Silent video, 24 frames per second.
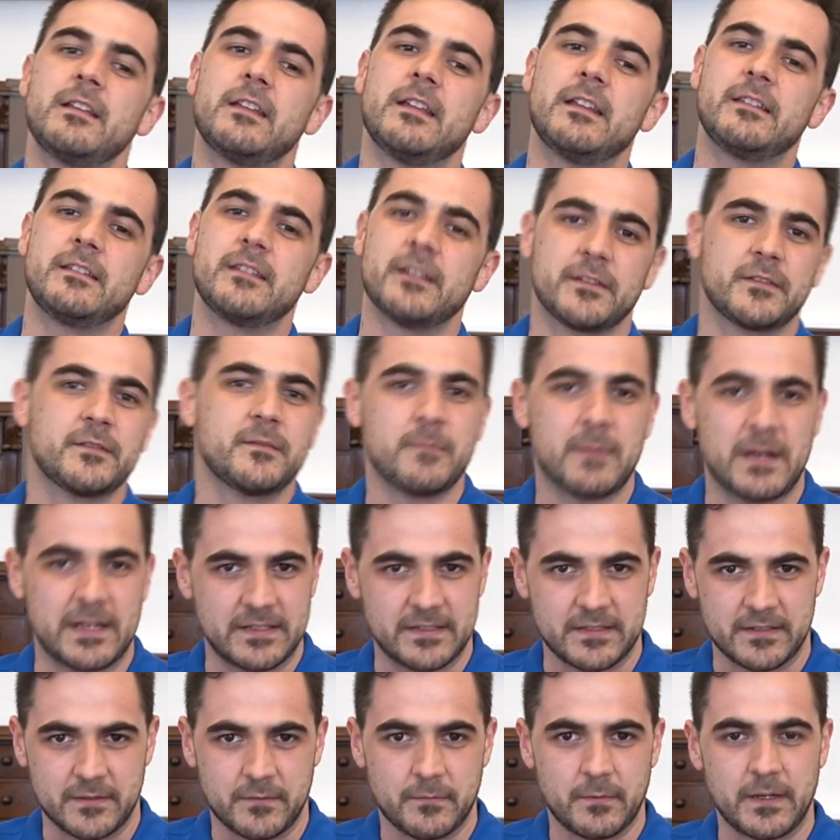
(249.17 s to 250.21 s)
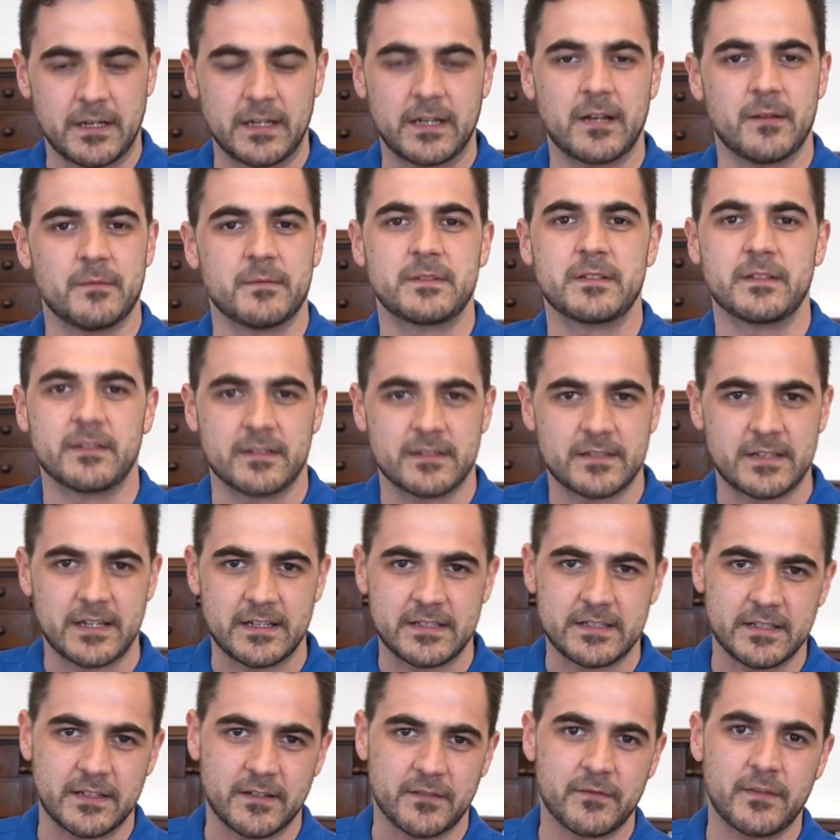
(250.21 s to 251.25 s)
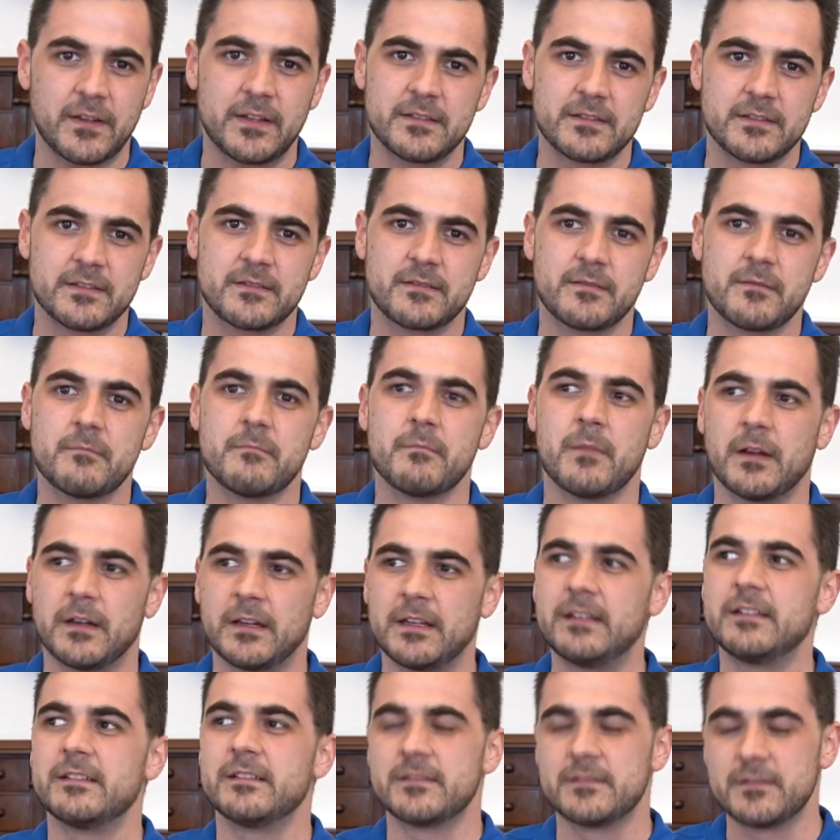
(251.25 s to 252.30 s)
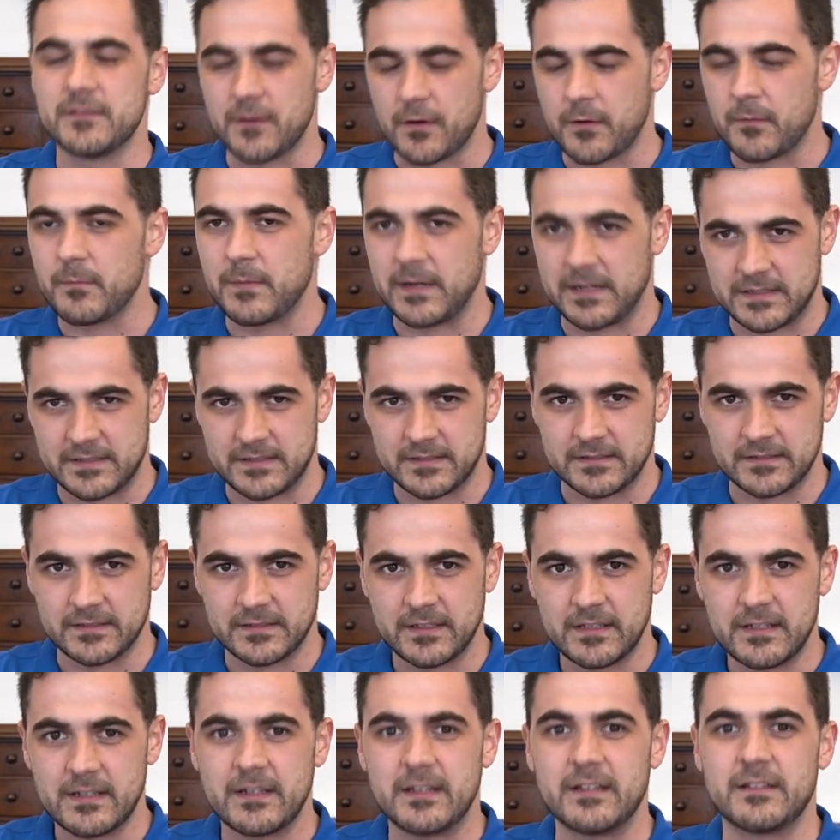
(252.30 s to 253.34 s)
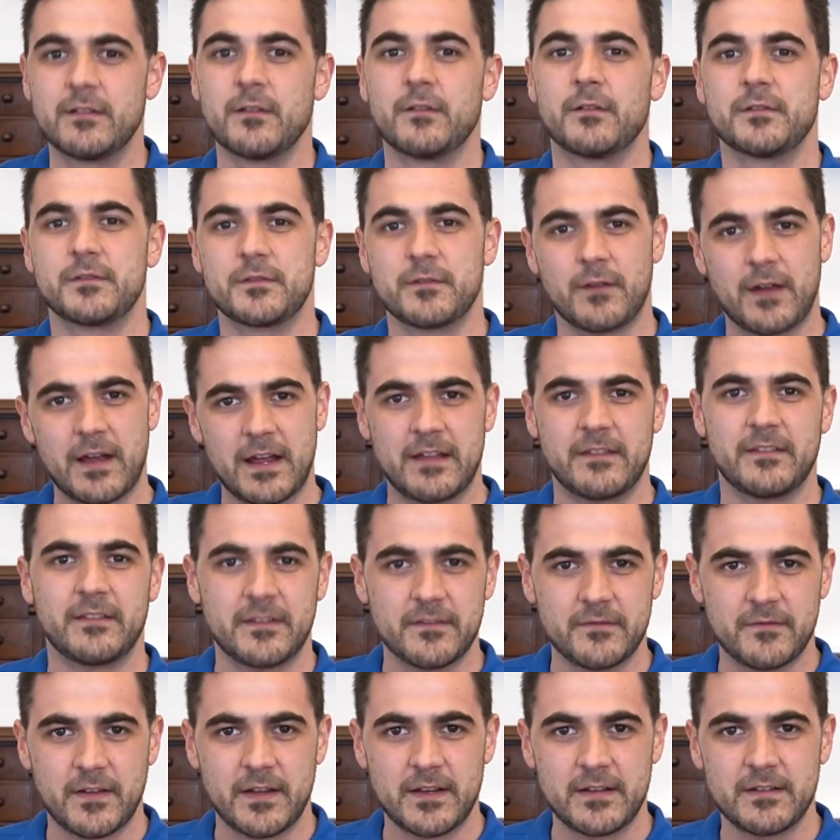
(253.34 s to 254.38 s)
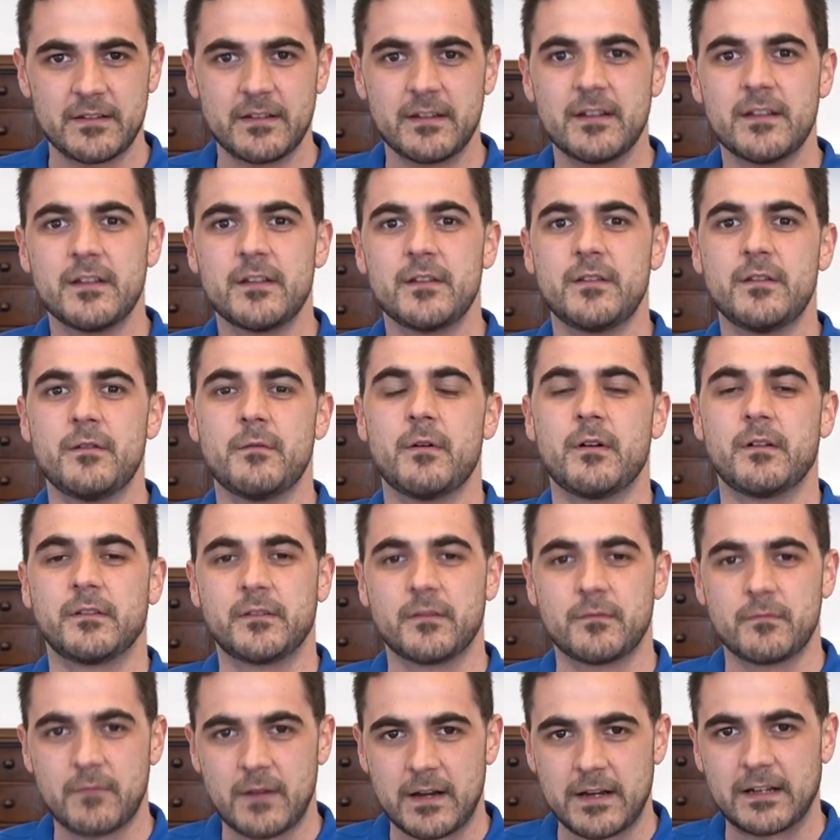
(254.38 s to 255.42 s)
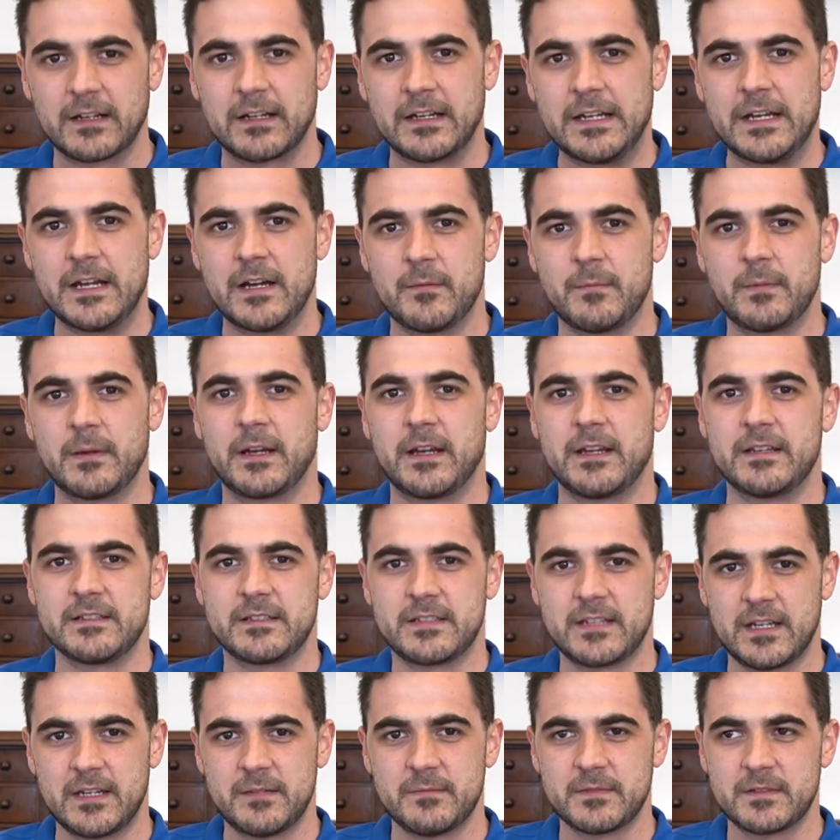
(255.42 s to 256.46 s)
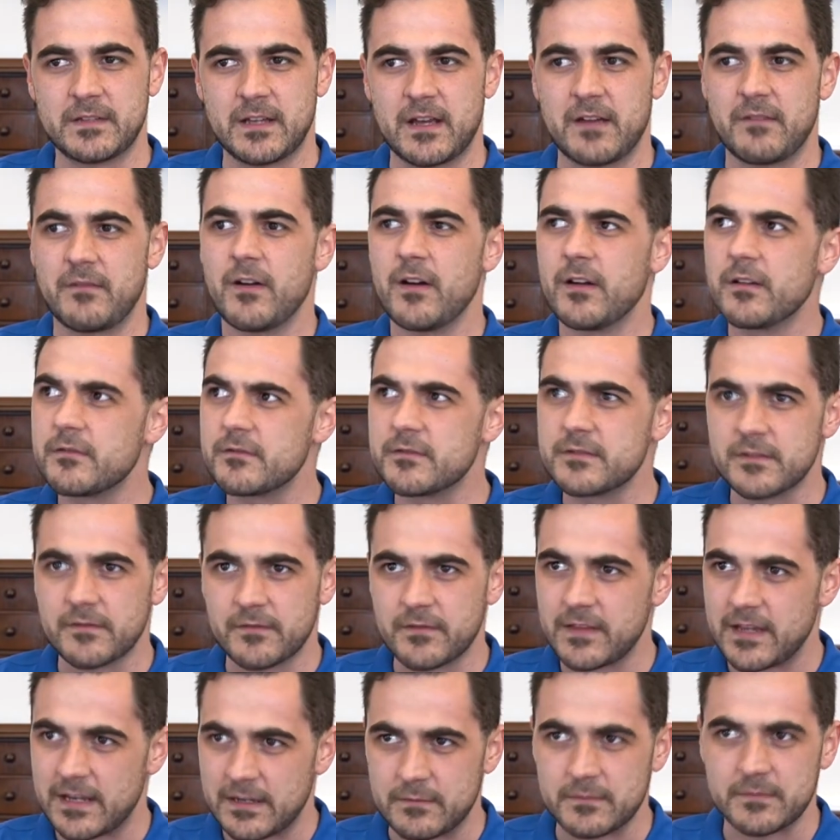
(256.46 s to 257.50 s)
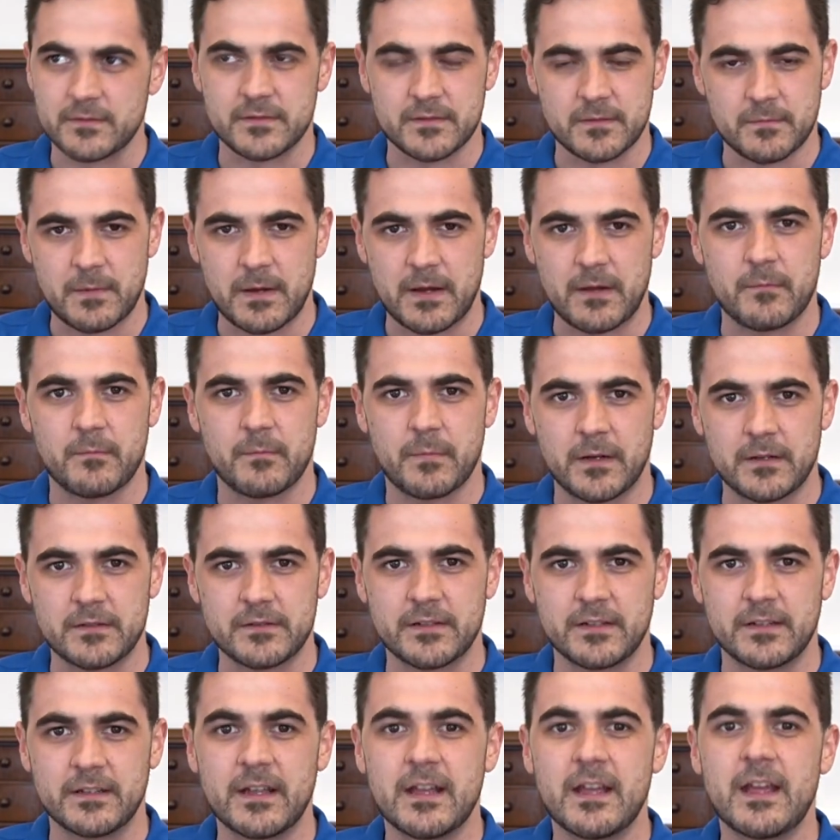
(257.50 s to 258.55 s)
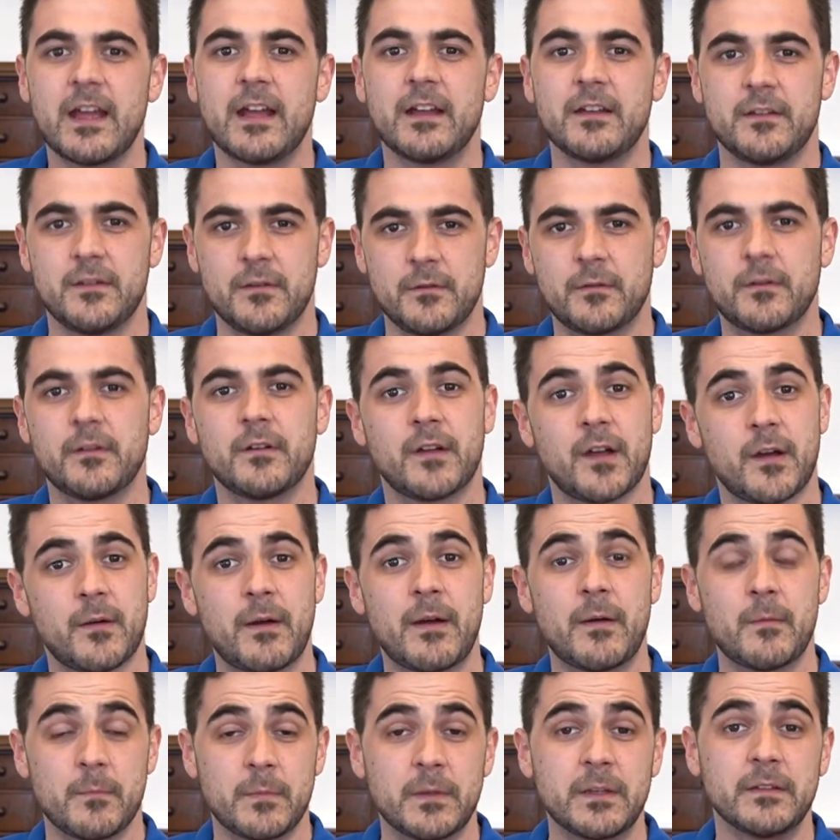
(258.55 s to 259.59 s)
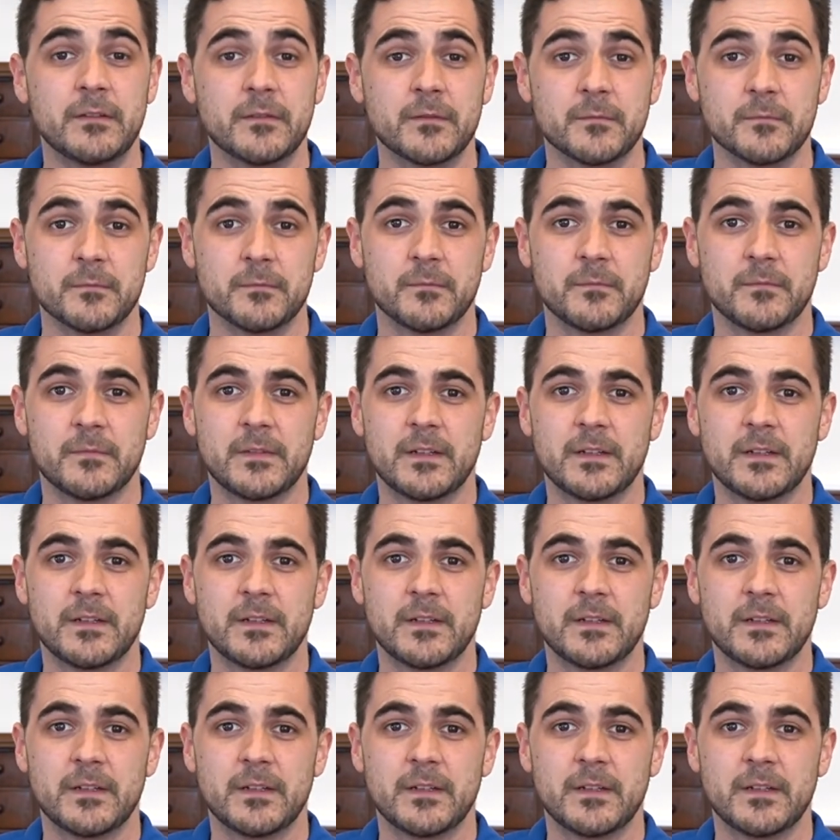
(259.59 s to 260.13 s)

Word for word: It doesn't matter when it comes to the static events. Money does not matter. As long as you're at the event, you are directly up against teams that have hundreds of thousands of pound budget, and you can go out and beat them.